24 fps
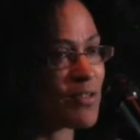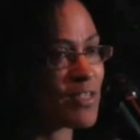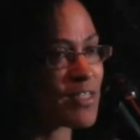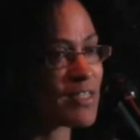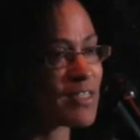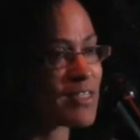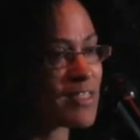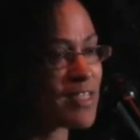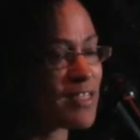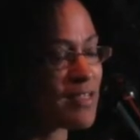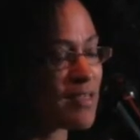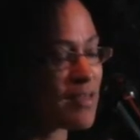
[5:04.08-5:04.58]
you
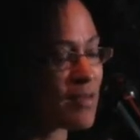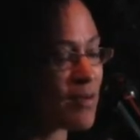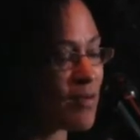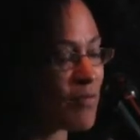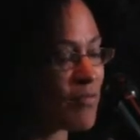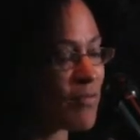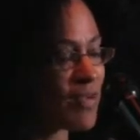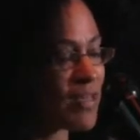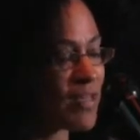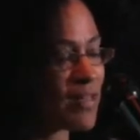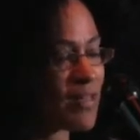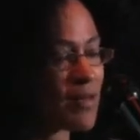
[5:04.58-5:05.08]
can see that
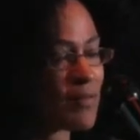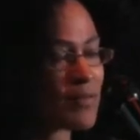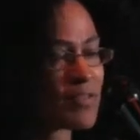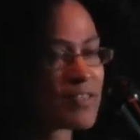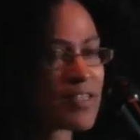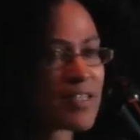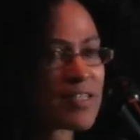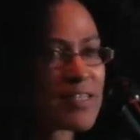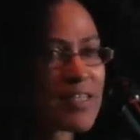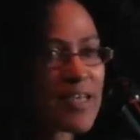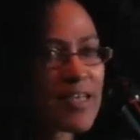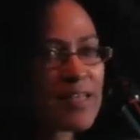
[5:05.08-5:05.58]
already there was
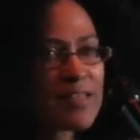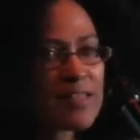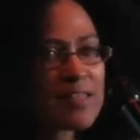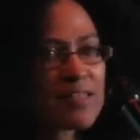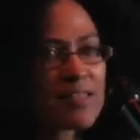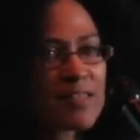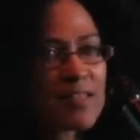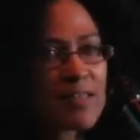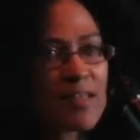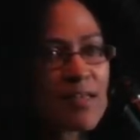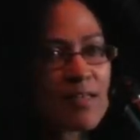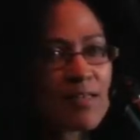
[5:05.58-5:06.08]
that
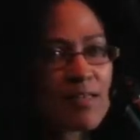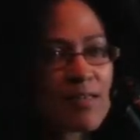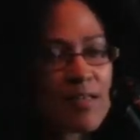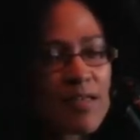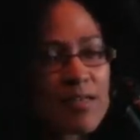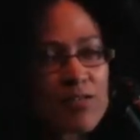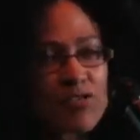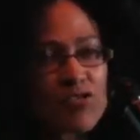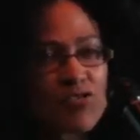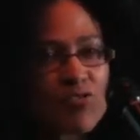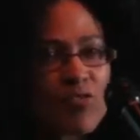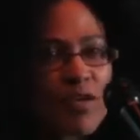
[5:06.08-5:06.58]

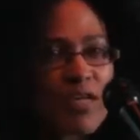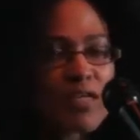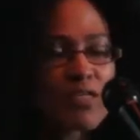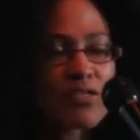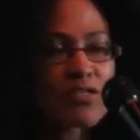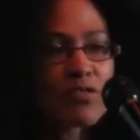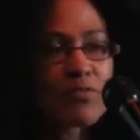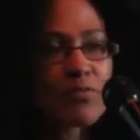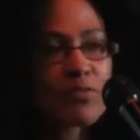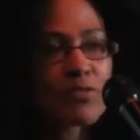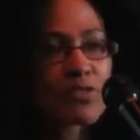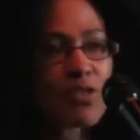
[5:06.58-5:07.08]
trend
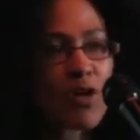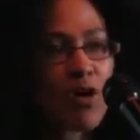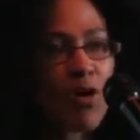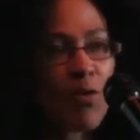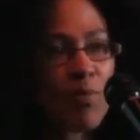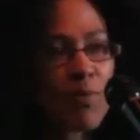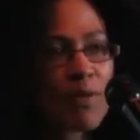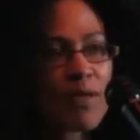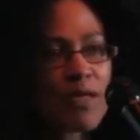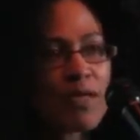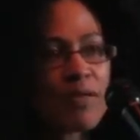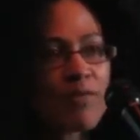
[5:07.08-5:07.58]
towards
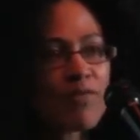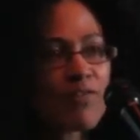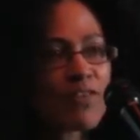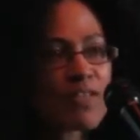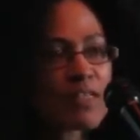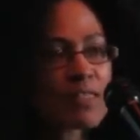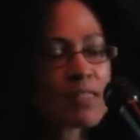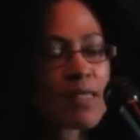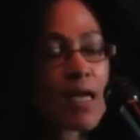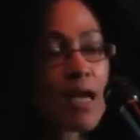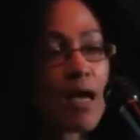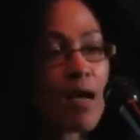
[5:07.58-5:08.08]
opening
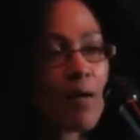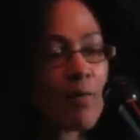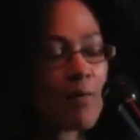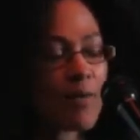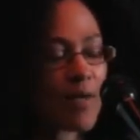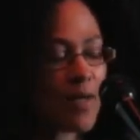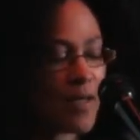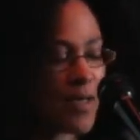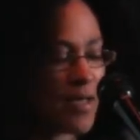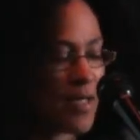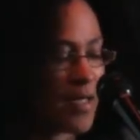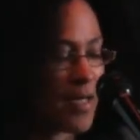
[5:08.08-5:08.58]
things
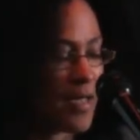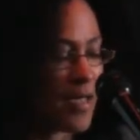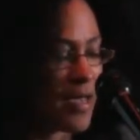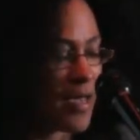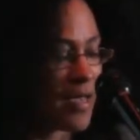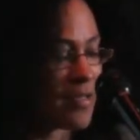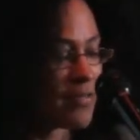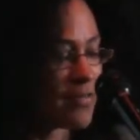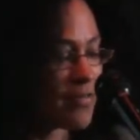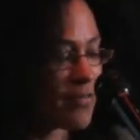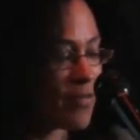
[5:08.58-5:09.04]
up. And